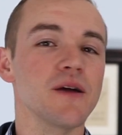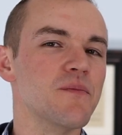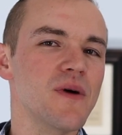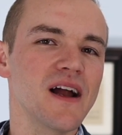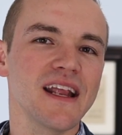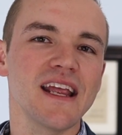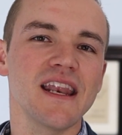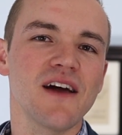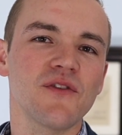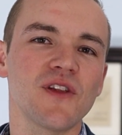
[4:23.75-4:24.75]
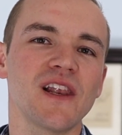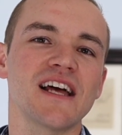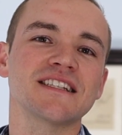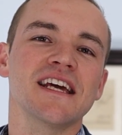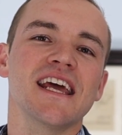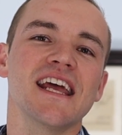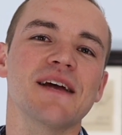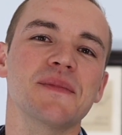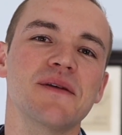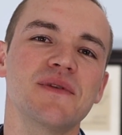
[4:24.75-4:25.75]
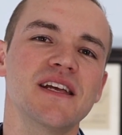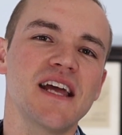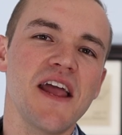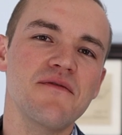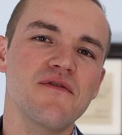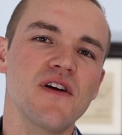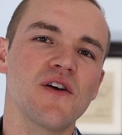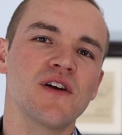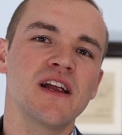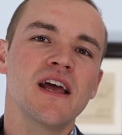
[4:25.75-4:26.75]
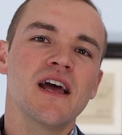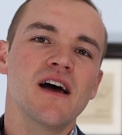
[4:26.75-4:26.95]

But nevertheless, it may be a very